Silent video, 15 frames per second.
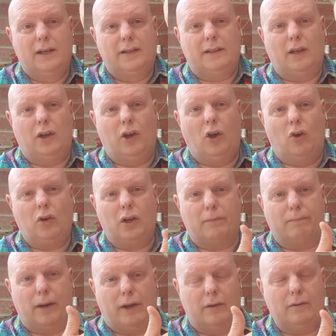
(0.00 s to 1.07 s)
The longer
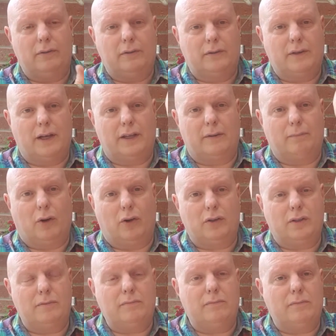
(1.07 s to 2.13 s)
bone at the bottom